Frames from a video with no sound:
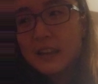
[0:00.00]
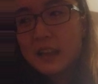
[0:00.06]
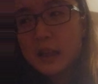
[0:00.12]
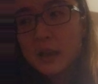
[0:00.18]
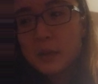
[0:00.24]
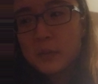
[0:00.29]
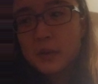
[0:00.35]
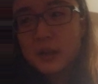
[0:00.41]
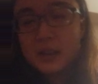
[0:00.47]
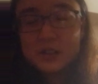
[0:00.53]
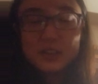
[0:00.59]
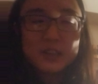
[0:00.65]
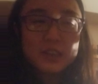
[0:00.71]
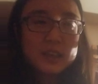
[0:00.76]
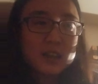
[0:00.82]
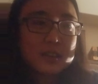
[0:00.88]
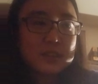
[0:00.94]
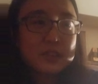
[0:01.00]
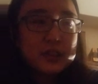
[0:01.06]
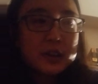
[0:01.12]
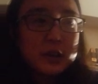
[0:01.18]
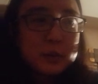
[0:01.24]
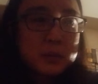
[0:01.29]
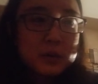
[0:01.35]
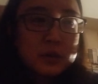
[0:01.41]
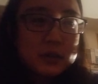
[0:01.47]
I'm actually kind of shy
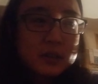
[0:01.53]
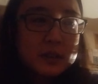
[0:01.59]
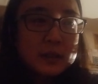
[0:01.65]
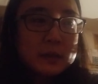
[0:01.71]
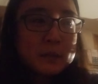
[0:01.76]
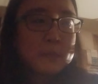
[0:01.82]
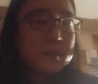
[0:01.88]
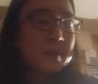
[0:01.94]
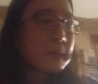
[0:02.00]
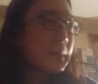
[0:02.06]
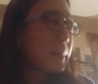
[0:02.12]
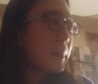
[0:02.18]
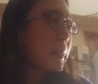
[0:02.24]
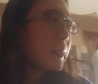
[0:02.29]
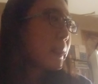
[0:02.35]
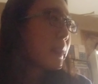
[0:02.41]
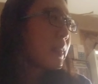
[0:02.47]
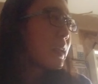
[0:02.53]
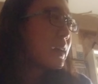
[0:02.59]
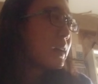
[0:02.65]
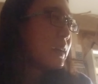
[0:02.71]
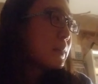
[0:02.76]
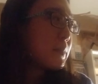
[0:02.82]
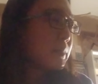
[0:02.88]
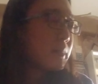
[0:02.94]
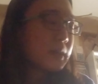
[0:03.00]
person,
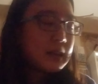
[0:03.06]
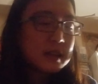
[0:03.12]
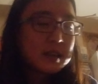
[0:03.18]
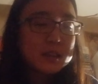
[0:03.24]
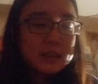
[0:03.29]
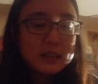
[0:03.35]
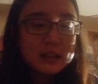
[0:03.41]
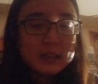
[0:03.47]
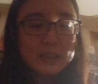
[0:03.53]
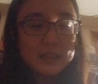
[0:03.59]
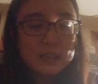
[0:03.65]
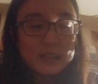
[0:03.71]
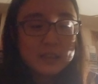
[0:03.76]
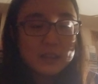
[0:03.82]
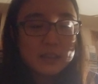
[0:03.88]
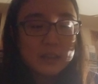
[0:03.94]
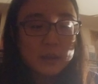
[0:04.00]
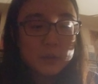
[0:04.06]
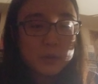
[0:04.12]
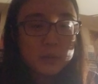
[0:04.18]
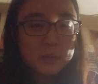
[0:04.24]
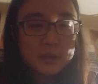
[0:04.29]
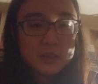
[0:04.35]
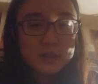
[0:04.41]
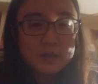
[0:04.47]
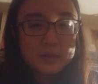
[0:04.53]
but they want
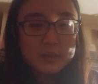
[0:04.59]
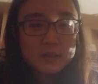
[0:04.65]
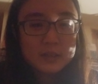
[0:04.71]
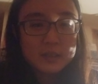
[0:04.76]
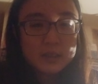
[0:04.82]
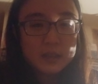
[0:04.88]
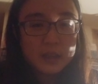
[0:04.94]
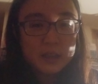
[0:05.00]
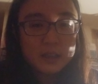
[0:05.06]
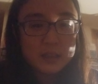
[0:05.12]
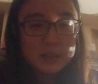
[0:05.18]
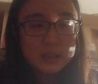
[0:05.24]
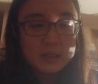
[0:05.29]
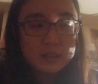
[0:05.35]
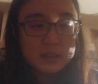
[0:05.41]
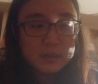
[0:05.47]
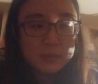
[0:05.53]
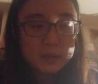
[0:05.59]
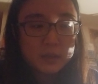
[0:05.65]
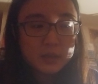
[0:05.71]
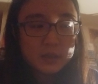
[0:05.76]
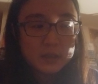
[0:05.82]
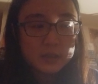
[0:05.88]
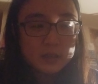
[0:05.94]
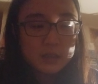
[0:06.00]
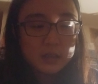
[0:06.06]
me to say these
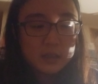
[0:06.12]
because